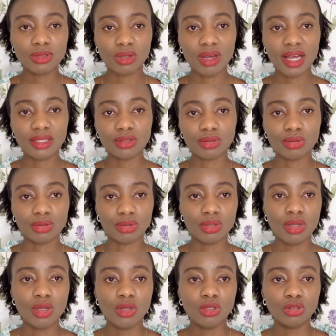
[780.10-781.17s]
to her to
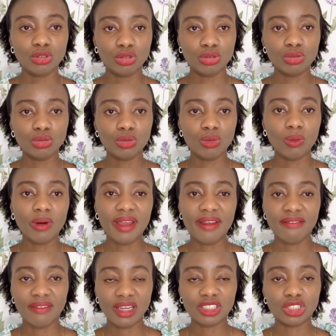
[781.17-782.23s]
do
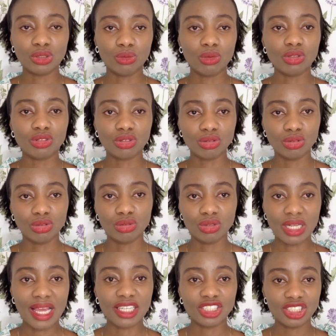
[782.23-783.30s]
whatever she wants to do,
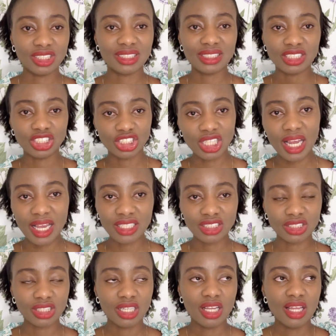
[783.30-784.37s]
like she's in
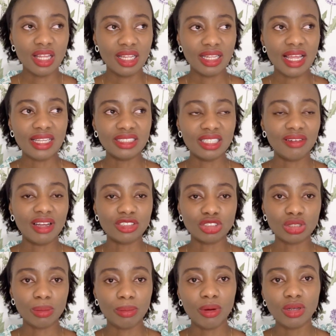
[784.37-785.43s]
charge. Like there are
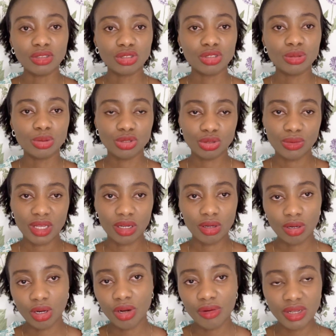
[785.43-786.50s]
support groups to
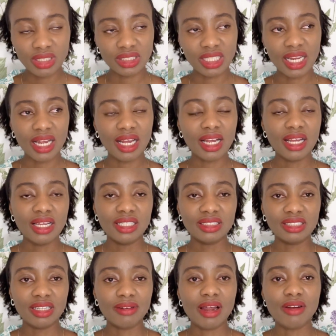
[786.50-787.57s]
encourage her,
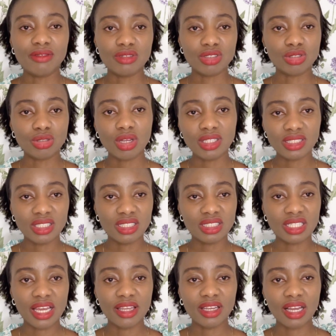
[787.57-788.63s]
there are resources
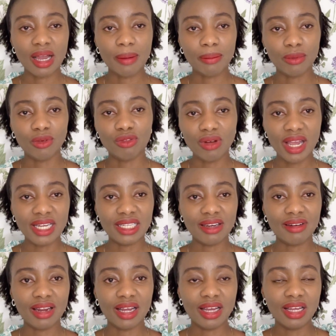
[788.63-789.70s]
that you can provide,
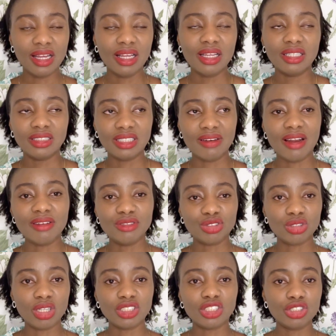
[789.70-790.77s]
there are
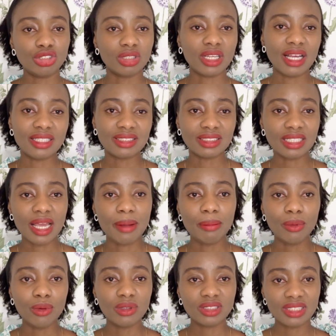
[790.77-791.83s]
resources you can
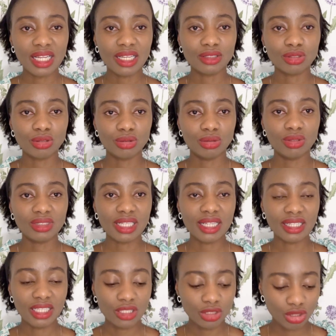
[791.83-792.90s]
signpost her to. Those are
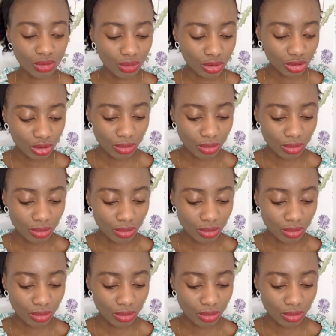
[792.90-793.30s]
things you want to